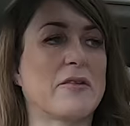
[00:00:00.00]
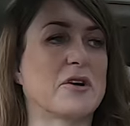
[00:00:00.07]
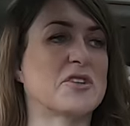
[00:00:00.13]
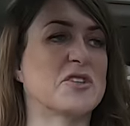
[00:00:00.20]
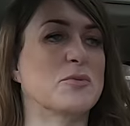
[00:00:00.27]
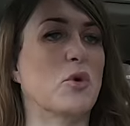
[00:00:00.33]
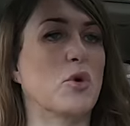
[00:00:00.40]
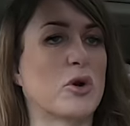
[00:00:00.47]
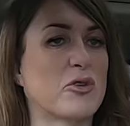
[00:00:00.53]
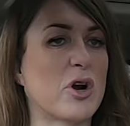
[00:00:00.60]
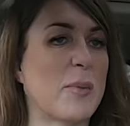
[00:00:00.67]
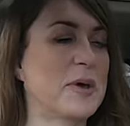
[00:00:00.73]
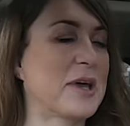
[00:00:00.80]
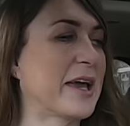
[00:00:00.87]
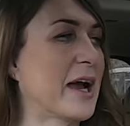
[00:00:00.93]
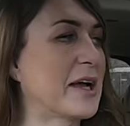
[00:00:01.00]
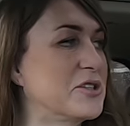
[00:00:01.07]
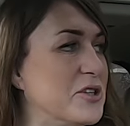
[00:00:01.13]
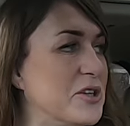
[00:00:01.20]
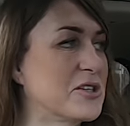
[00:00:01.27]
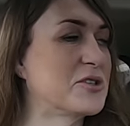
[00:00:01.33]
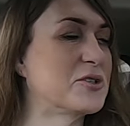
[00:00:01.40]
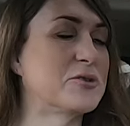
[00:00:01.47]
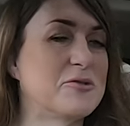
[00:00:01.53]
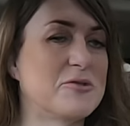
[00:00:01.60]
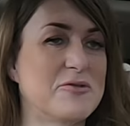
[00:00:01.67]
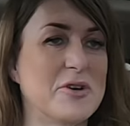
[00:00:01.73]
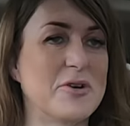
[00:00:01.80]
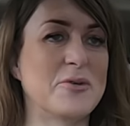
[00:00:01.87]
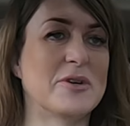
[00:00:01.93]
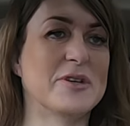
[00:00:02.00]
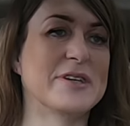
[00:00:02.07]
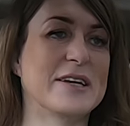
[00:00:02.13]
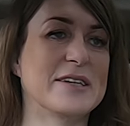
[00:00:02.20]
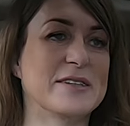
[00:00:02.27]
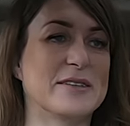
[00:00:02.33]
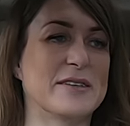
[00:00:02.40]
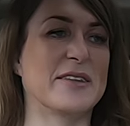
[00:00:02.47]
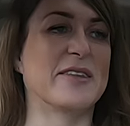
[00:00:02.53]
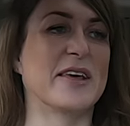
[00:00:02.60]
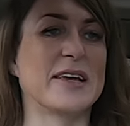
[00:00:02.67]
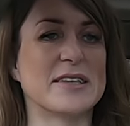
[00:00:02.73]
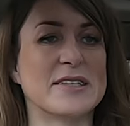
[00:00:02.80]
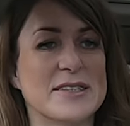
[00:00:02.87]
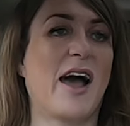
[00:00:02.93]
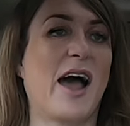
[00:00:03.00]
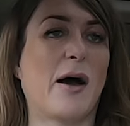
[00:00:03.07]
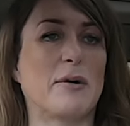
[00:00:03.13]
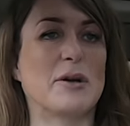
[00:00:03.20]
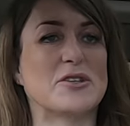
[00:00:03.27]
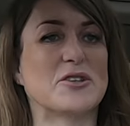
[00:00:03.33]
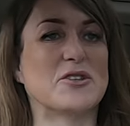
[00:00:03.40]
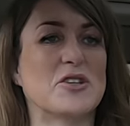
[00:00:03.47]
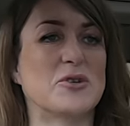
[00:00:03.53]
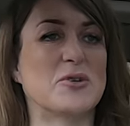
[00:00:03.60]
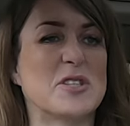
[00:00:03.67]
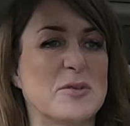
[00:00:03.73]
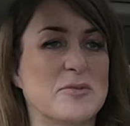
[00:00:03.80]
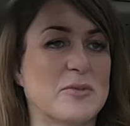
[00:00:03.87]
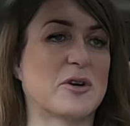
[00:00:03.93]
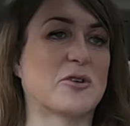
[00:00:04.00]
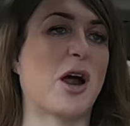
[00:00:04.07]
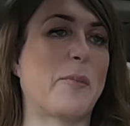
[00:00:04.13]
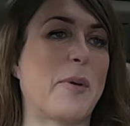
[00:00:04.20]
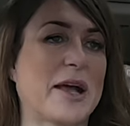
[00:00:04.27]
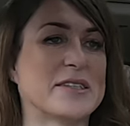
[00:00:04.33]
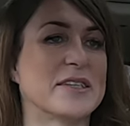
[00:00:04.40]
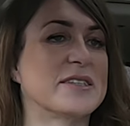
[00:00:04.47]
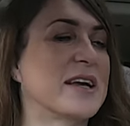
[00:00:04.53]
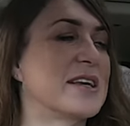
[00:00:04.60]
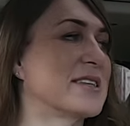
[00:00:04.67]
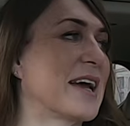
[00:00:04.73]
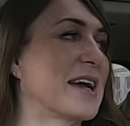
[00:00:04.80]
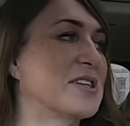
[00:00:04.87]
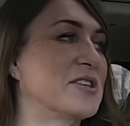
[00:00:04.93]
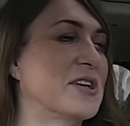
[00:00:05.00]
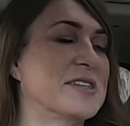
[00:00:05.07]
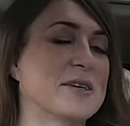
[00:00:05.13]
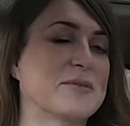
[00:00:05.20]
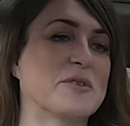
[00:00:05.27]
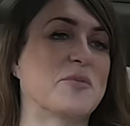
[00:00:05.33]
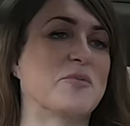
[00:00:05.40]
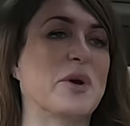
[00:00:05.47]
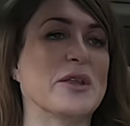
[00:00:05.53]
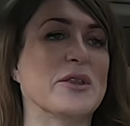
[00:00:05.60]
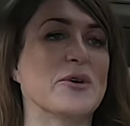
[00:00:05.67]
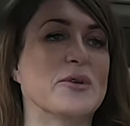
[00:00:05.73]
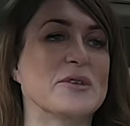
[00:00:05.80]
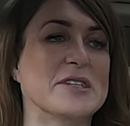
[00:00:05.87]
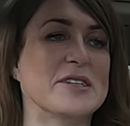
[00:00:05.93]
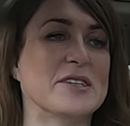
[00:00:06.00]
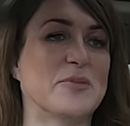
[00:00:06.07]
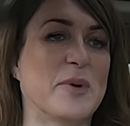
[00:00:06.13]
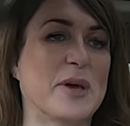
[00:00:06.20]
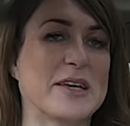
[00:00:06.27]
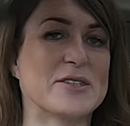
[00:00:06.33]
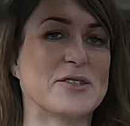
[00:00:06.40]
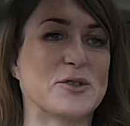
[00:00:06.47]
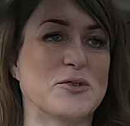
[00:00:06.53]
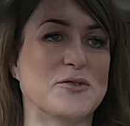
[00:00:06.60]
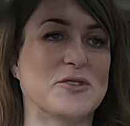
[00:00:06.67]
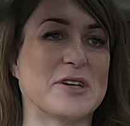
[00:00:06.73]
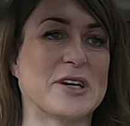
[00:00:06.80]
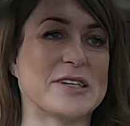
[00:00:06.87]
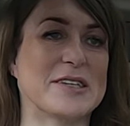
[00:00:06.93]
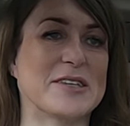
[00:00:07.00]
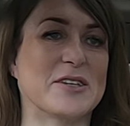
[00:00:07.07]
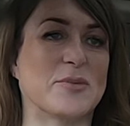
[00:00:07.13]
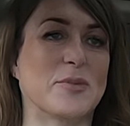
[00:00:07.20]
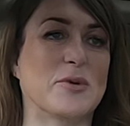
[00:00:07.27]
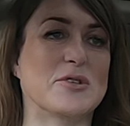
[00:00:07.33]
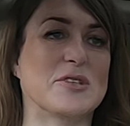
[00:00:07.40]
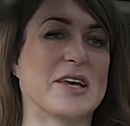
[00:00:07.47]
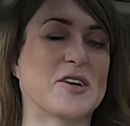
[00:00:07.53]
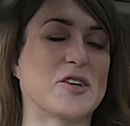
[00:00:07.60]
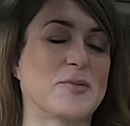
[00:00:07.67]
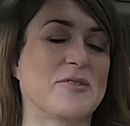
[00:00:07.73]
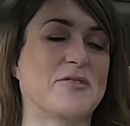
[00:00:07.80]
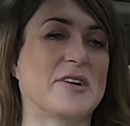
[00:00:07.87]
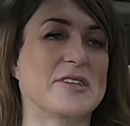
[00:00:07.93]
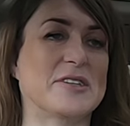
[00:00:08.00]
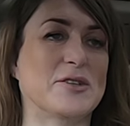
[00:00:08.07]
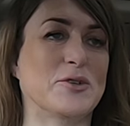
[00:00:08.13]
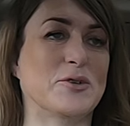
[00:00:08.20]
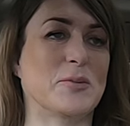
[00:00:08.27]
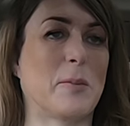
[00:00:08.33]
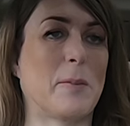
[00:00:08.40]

got some more crappy gadgets to review and things. I'm also going to do some crap exercise gadgets. I'm going to bring those into the mix too. If I get in the caboose, they're going to be fun to do.